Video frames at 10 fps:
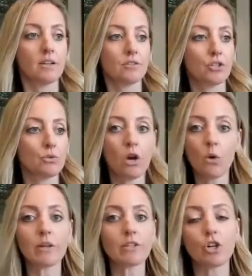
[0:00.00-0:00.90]
Do you know
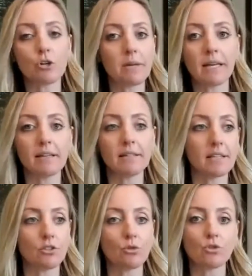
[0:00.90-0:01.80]
what term is?
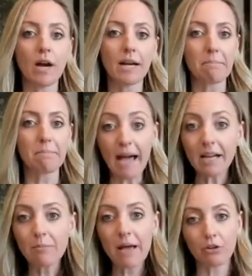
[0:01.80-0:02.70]
And you try to
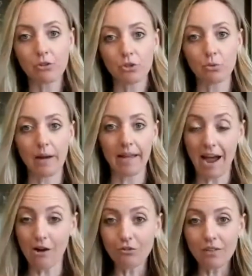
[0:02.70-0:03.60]
backpedal your way
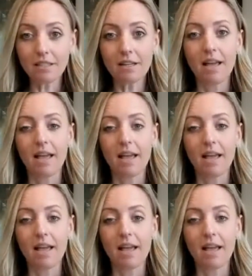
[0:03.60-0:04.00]
out of it.